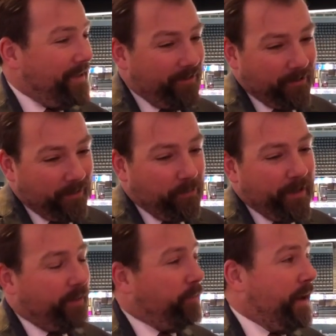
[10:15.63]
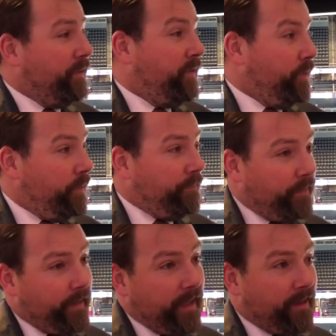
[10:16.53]
They're going to play them in round 2 if
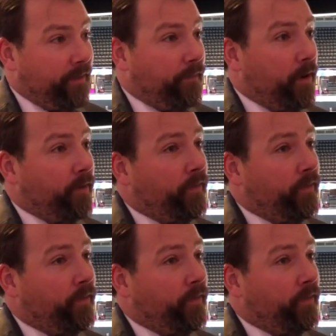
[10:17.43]
they get that far.